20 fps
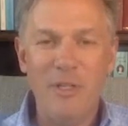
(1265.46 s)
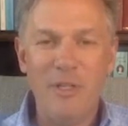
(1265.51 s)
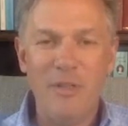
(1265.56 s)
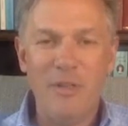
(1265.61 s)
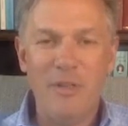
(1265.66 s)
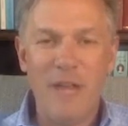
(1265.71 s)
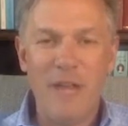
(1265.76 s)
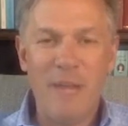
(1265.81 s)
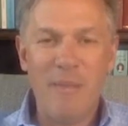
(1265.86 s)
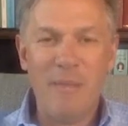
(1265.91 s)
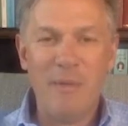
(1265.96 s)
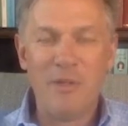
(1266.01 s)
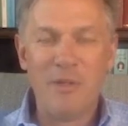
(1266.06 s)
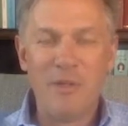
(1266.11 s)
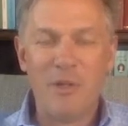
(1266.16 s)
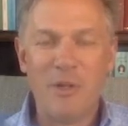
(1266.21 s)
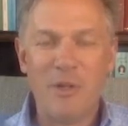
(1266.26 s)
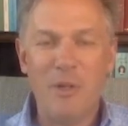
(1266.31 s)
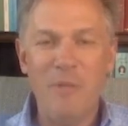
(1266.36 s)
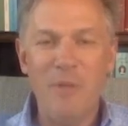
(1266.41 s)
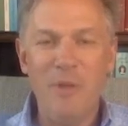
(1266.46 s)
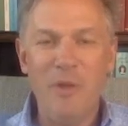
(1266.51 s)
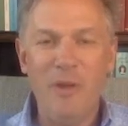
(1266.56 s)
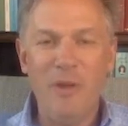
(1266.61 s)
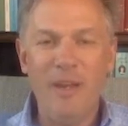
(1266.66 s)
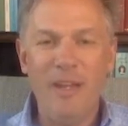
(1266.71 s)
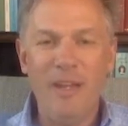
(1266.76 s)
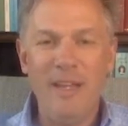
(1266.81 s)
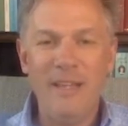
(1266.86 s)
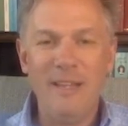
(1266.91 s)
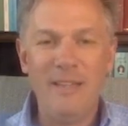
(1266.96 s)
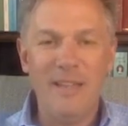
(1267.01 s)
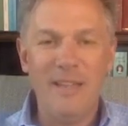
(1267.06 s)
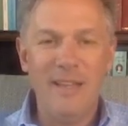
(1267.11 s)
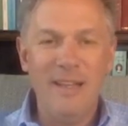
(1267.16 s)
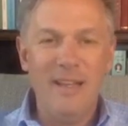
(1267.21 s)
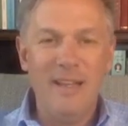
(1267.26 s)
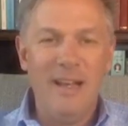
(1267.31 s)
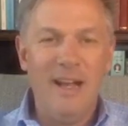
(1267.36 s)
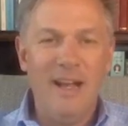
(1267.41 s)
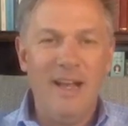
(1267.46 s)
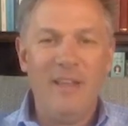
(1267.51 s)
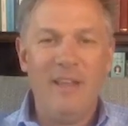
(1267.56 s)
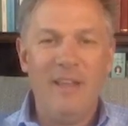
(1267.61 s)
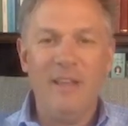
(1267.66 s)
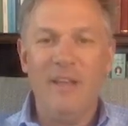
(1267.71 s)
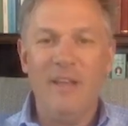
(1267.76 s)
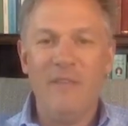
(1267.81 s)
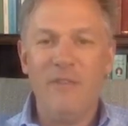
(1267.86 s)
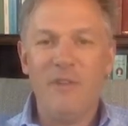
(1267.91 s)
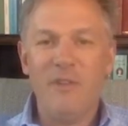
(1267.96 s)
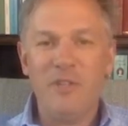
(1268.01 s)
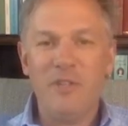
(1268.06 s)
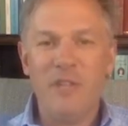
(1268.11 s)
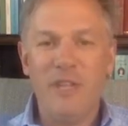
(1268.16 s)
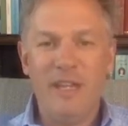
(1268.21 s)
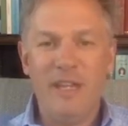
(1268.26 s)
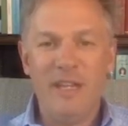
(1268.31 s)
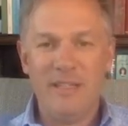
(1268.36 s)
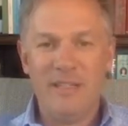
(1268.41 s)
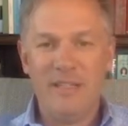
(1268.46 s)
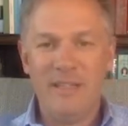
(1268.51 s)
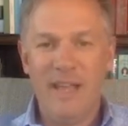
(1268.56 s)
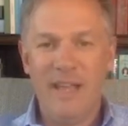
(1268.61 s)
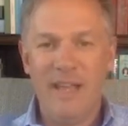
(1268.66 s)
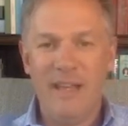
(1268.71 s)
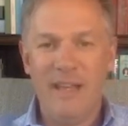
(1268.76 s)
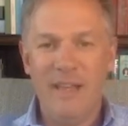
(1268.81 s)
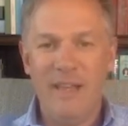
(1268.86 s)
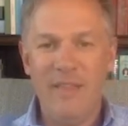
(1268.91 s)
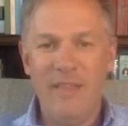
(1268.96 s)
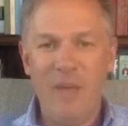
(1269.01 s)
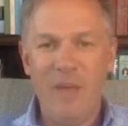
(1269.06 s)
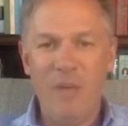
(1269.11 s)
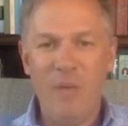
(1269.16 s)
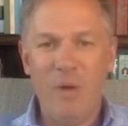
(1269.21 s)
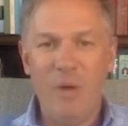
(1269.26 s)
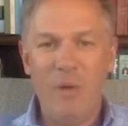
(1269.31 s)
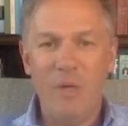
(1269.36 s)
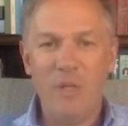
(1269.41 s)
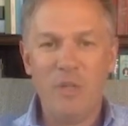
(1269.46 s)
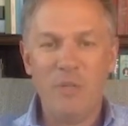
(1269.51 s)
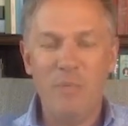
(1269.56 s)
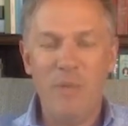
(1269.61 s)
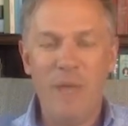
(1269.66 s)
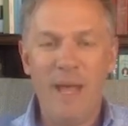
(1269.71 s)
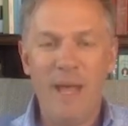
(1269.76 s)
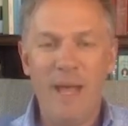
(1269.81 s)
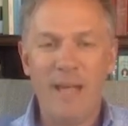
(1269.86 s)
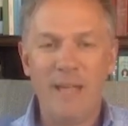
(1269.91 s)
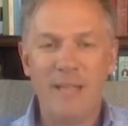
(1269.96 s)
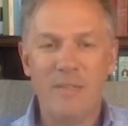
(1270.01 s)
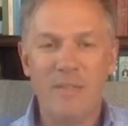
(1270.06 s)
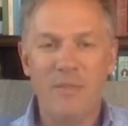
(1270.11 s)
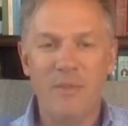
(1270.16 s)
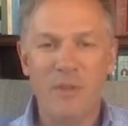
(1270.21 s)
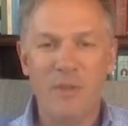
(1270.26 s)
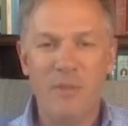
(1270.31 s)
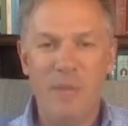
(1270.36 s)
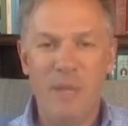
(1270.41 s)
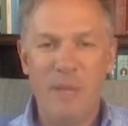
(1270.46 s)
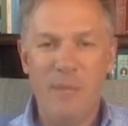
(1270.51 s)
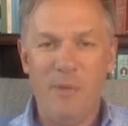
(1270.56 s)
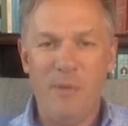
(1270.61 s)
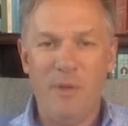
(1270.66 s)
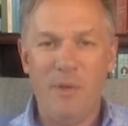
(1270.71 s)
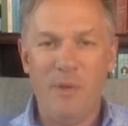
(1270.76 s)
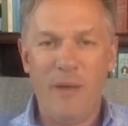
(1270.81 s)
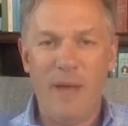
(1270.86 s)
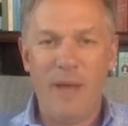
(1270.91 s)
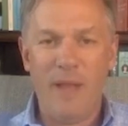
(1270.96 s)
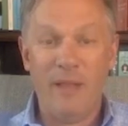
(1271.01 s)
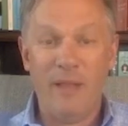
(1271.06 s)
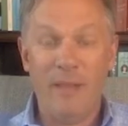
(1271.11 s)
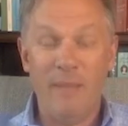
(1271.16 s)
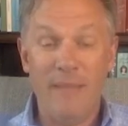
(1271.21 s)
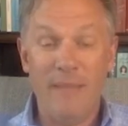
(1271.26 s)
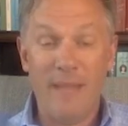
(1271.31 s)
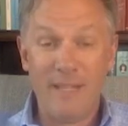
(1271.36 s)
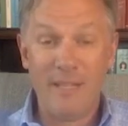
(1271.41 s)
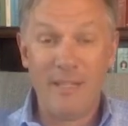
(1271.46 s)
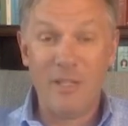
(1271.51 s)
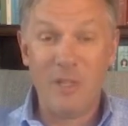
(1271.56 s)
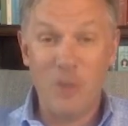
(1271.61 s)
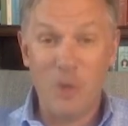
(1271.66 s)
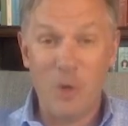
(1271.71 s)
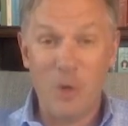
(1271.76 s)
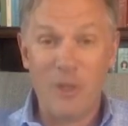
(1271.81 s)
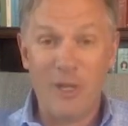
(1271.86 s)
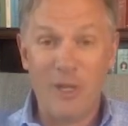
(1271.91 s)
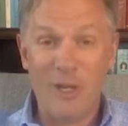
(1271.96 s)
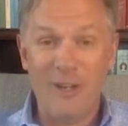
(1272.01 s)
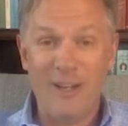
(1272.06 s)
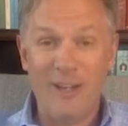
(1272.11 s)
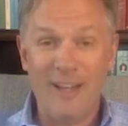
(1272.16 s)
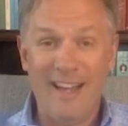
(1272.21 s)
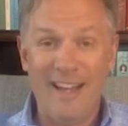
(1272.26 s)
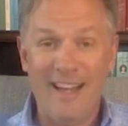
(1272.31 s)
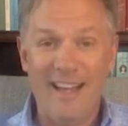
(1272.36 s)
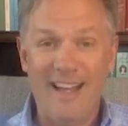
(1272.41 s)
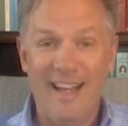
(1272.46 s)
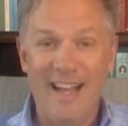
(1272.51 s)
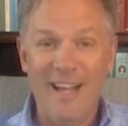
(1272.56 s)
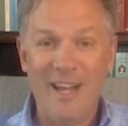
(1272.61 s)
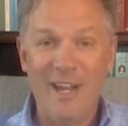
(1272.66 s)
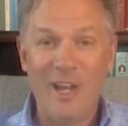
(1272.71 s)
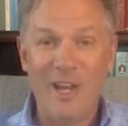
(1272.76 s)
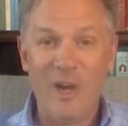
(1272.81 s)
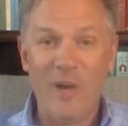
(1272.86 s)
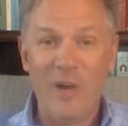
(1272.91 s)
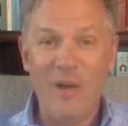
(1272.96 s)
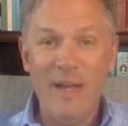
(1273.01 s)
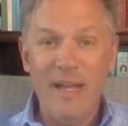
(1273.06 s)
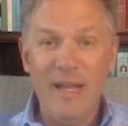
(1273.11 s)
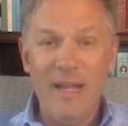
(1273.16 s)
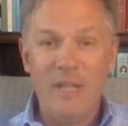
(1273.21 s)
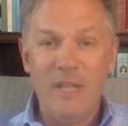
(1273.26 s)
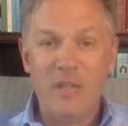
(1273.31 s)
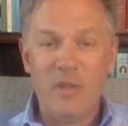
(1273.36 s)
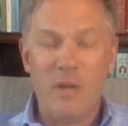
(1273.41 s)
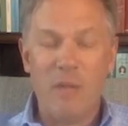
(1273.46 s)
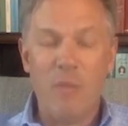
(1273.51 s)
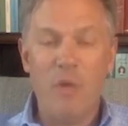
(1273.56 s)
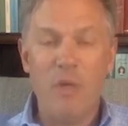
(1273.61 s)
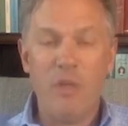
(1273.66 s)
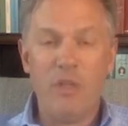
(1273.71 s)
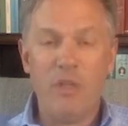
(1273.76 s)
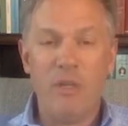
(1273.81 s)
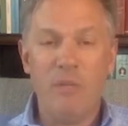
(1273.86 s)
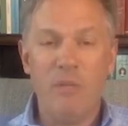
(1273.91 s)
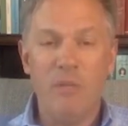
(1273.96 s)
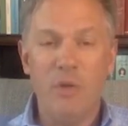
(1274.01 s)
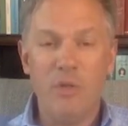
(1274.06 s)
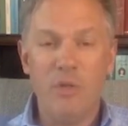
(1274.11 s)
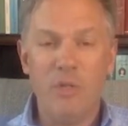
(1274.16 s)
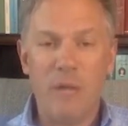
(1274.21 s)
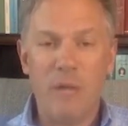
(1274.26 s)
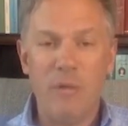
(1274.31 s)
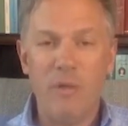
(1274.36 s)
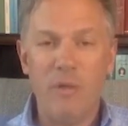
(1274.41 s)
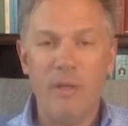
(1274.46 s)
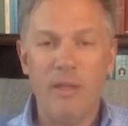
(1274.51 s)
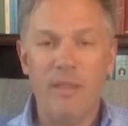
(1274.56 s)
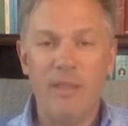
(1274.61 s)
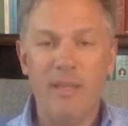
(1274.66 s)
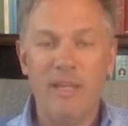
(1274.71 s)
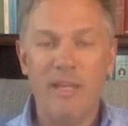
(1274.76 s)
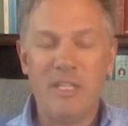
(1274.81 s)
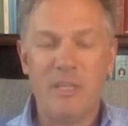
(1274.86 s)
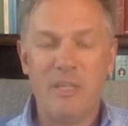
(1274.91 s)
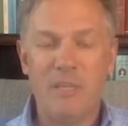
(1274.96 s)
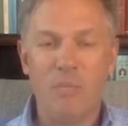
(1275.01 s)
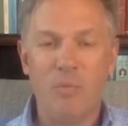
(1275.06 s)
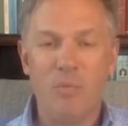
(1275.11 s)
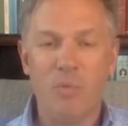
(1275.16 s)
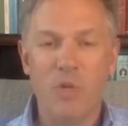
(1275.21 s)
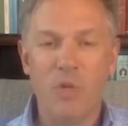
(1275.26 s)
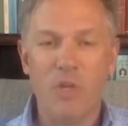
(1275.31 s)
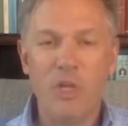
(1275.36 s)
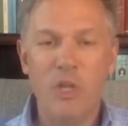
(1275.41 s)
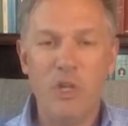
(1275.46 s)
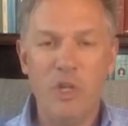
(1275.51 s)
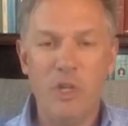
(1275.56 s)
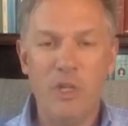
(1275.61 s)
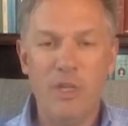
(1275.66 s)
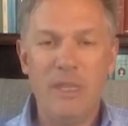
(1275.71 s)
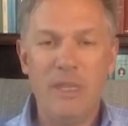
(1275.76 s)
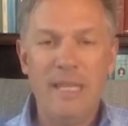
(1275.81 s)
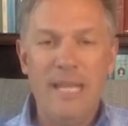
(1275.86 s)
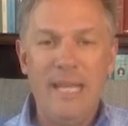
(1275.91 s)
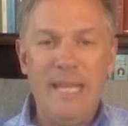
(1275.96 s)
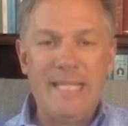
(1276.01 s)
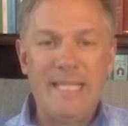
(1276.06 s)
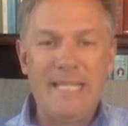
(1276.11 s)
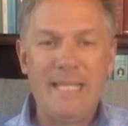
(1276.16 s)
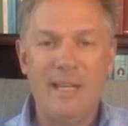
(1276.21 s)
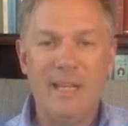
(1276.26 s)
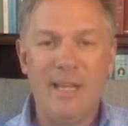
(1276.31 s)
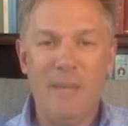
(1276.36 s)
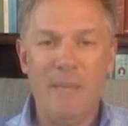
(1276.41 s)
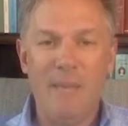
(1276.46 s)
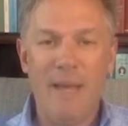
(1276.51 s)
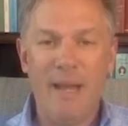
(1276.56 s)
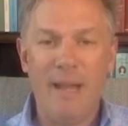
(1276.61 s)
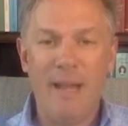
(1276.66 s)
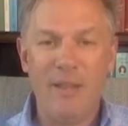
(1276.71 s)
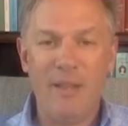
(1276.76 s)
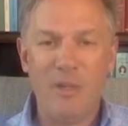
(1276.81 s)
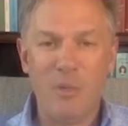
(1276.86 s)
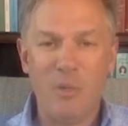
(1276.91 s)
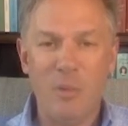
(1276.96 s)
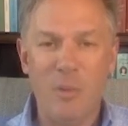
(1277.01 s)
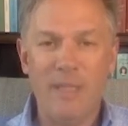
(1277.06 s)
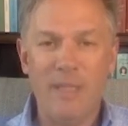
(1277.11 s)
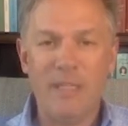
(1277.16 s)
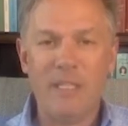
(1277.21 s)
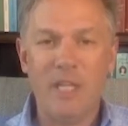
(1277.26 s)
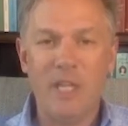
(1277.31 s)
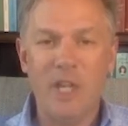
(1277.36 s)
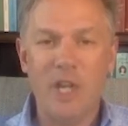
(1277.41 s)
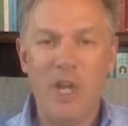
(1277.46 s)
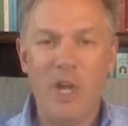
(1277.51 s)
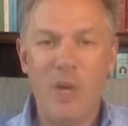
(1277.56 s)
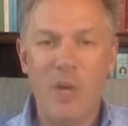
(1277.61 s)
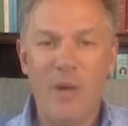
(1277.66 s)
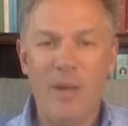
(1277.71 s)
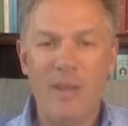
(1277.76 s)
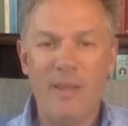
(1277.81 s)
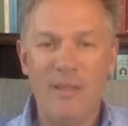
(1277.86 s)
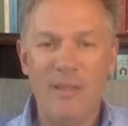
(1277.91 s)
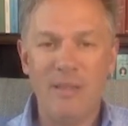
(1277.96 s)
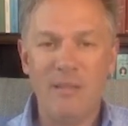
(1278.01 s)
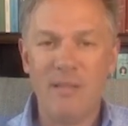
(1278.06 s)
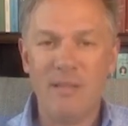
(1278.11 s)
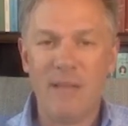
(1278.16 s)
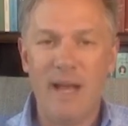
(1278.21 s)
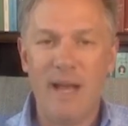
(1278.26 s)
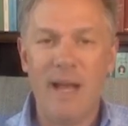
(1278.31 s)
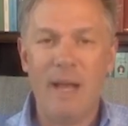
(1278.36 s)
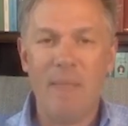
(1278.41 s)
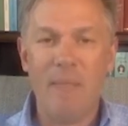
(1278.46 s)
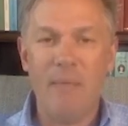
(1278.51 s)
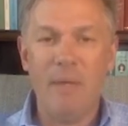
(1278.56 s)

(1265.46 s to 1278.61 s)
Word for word: their neighbors, their communities. They love their city and state, and they want what's best for the people around them. That's the North Carolina I know. And so I'm with you, Bruce. I really think some really good things can come out of this, where we can say, you know what, this is time.